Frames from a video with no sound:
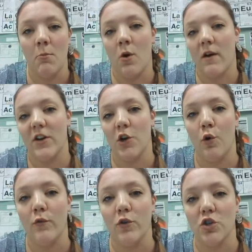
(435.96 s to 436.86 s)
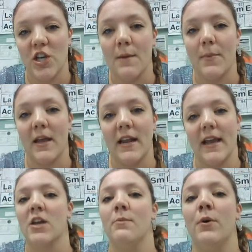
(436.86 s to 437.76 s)
more of an oval shape and
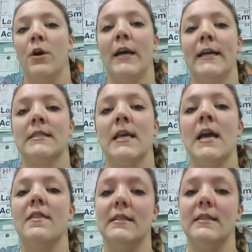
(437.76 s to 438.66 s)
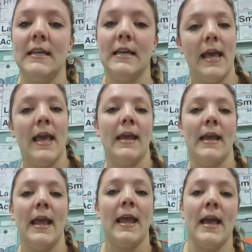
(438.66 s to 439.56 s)
I could put the
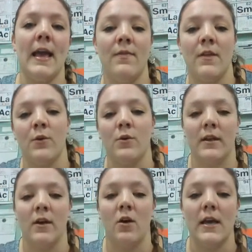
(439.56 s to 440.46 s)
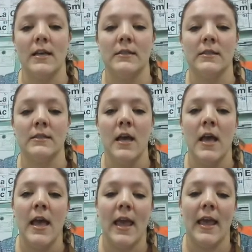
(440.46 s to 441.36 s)
DNA and the nucleolus
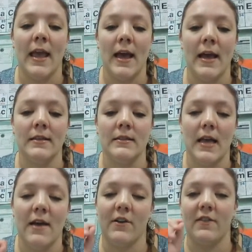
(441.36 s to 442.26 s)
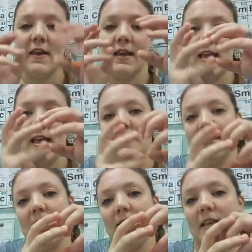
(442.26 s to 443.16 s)
and everything
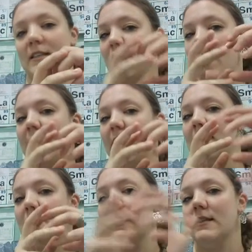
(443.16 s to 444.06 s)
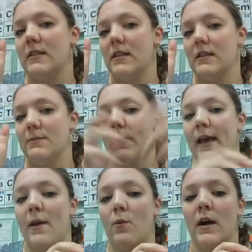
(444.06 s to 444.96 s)
inside the Easter egg easily to
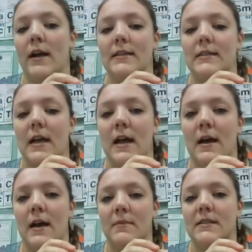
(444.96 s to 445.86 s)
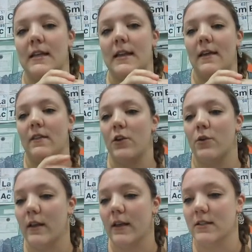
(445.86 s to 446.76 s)
display what the DNA and the
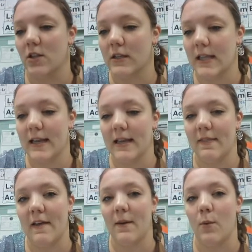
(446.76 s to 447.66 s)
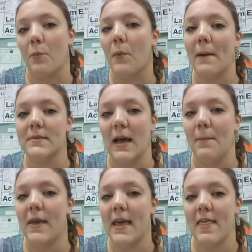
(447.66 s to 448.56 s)
nucleus looks like and that they were wrapped
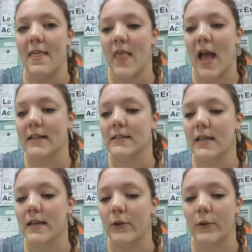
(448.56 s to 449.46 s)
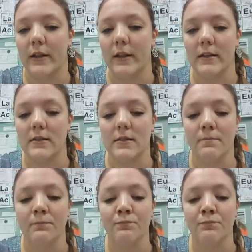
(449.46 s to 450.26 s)
up in that nucleus.